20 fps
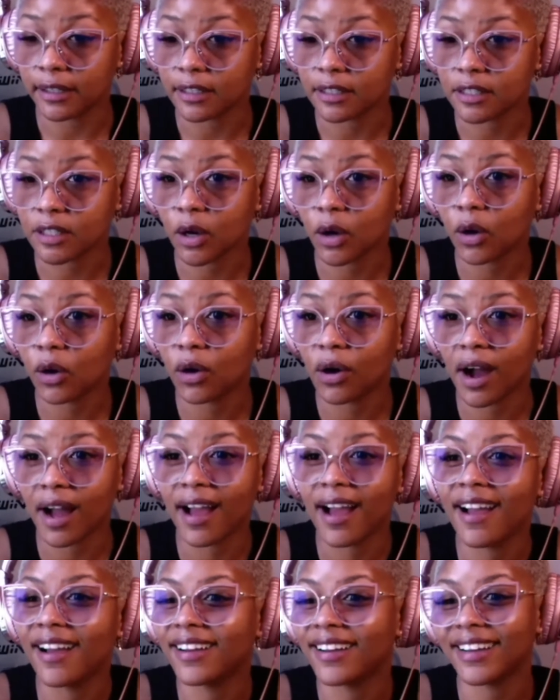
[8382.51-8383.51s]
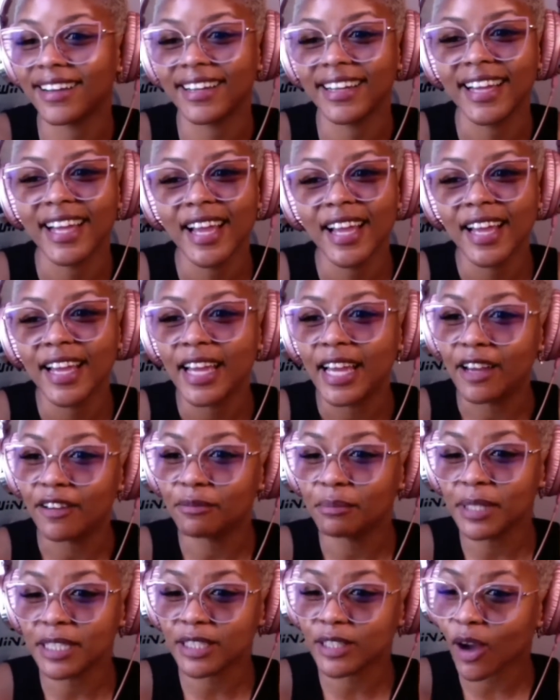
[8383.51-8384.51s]
So if
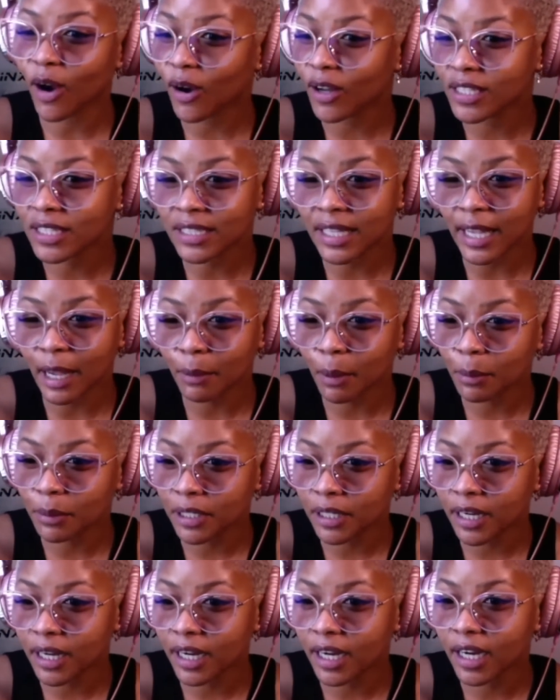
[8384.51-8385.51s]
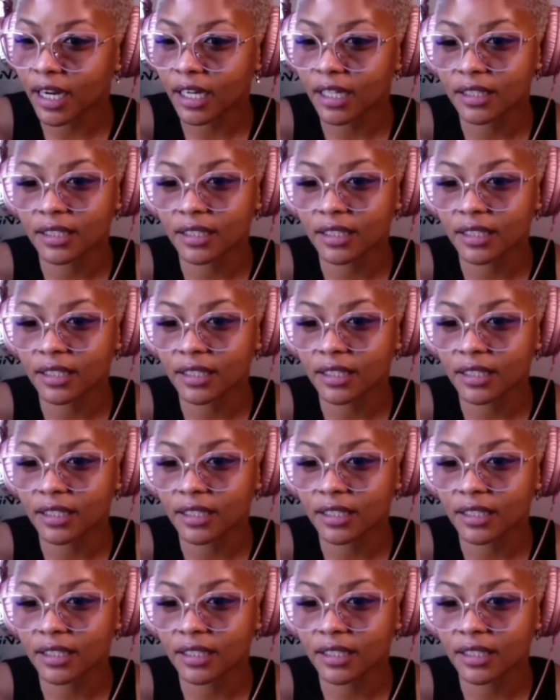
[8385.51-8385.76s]
Miss Dawn say I'm going to be there,